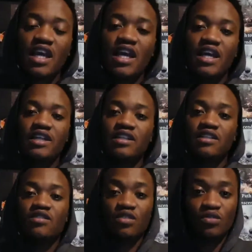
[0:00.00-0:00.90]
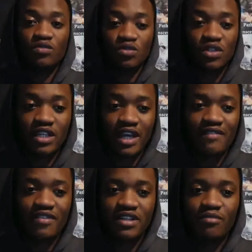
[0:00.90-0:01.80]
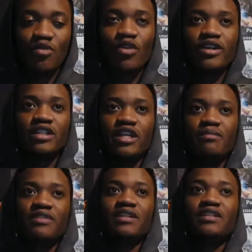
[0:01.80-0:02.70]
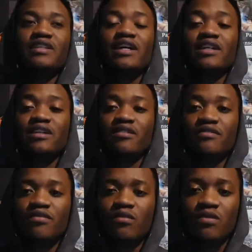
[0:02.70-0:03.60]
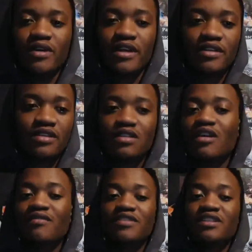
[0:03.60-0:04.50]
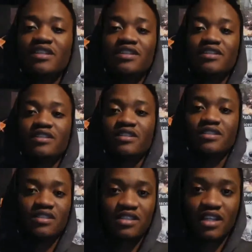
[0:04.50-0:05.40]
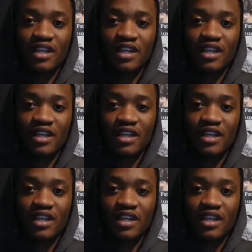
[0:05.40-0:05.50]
and so you can have a more in-depth understanding of where this conversation